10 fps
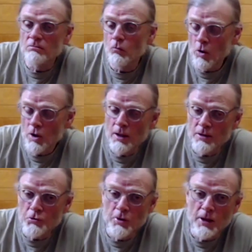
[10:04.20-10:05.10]
work on
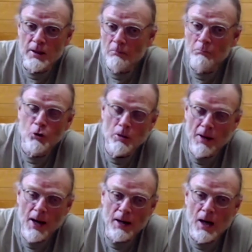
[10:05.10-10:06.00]
the tree, put it
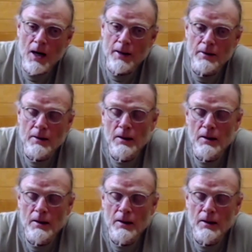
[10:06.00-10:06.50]
back on.